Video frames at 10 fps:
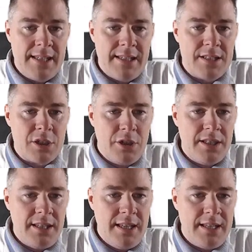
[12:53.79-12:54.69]
It's gonna
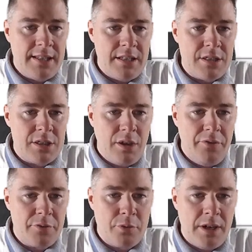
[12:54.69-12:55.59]
take the
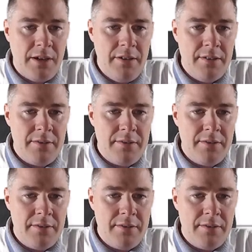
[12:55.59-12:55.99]
software,